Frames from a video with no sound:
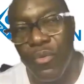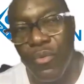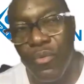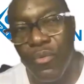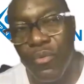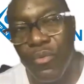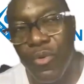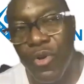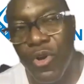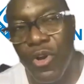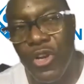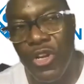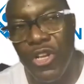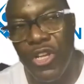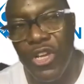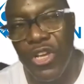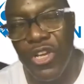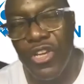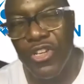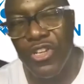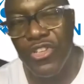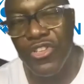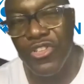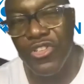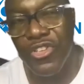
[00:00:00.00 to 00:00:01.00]
Earlier
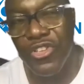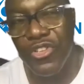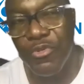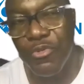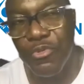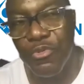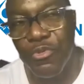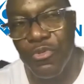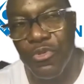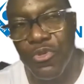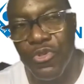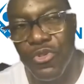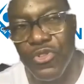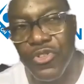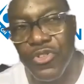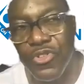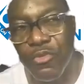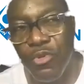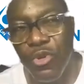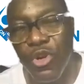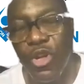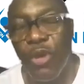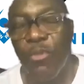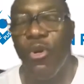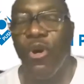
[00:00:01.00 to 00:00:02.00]
you
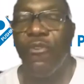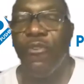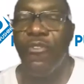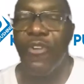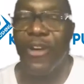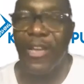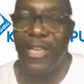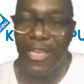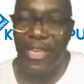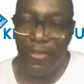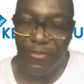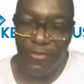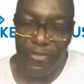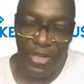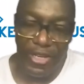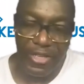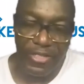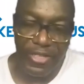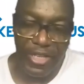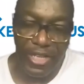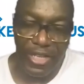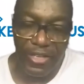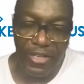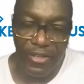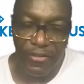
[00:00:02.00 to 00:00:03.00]
spoke about
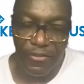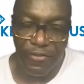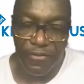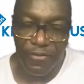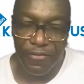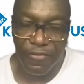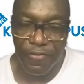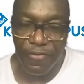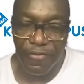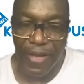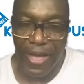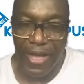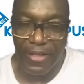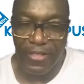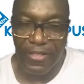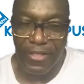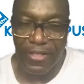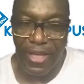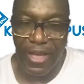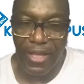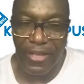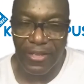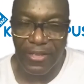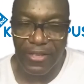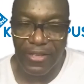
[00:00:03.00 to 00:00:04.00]
forgiveness and the fact
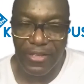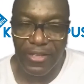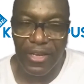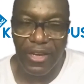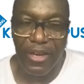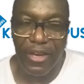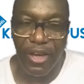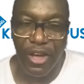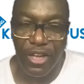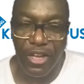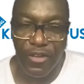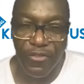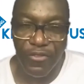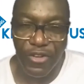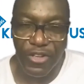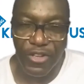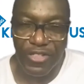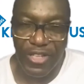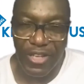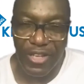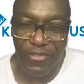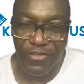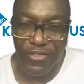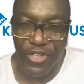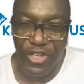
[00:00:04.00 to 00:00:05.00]
that, all of us
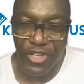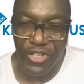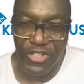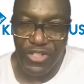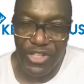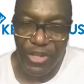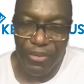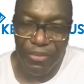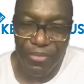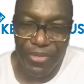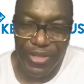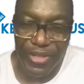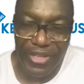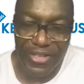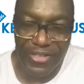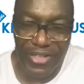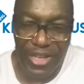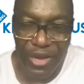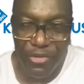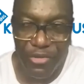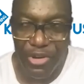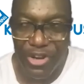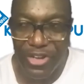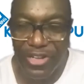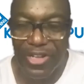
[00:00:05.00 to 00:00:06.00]
have done some things
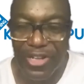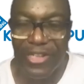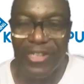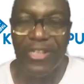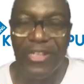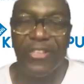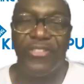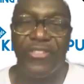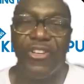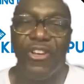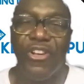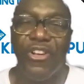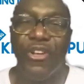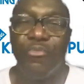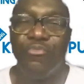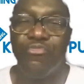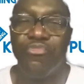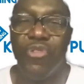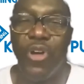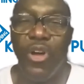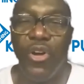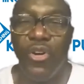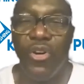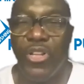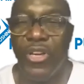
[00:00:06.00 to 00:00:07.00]
that we're not necessarily
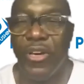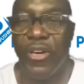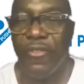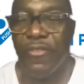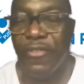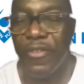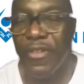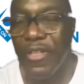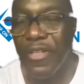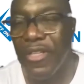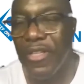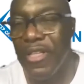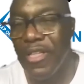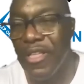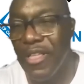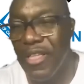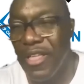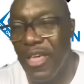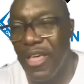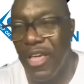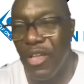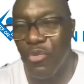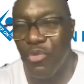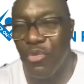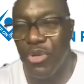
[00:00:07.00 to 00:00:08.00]
proud of,
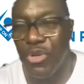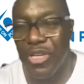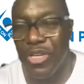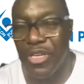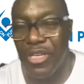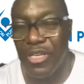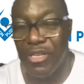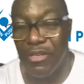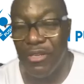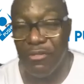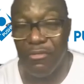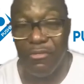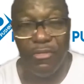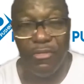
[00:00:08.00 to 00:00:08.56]
and we,